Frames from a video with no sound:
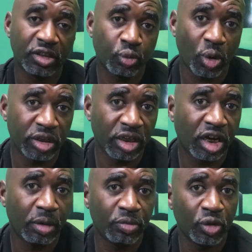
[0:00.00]
I just
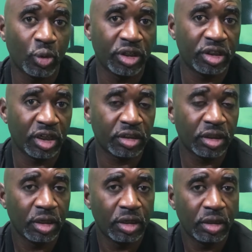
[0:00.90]
wanted to come through and
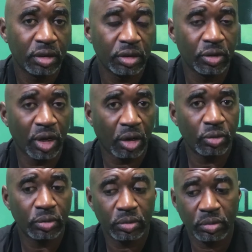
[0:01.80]
just you
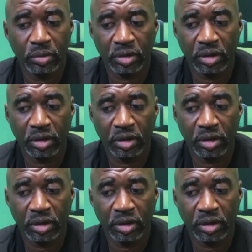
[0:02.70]
know